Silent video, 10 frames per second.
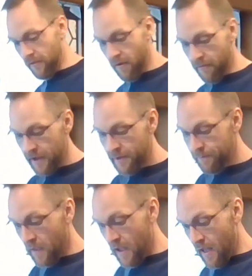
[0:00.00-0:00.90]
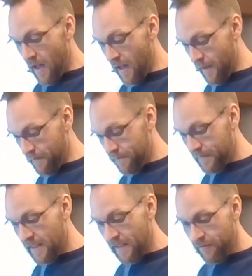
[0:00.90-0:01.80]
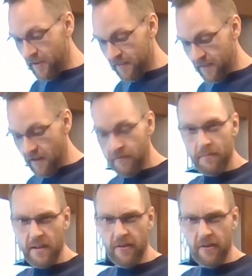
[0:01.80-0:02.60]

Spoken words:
you already. They leave just enough to be